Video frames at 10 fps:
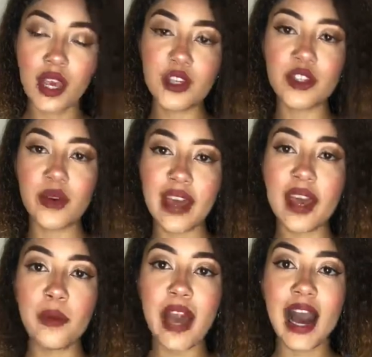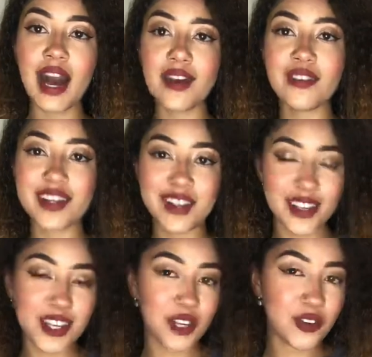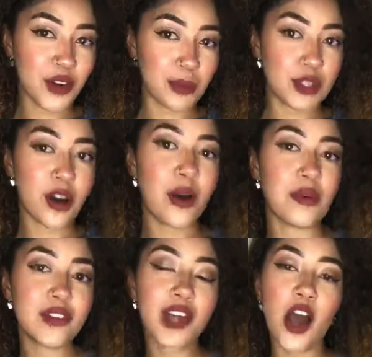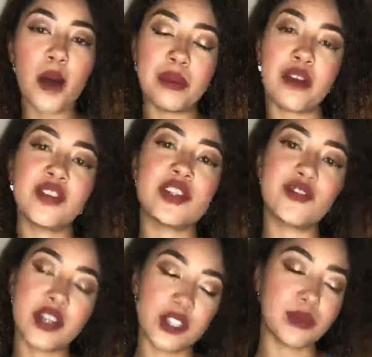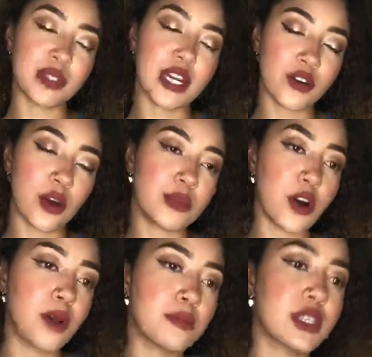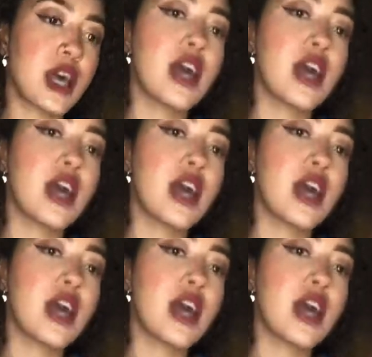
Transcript: So here we have another cute crop top. I feel like Urban Outfitters are really good with their crop tops.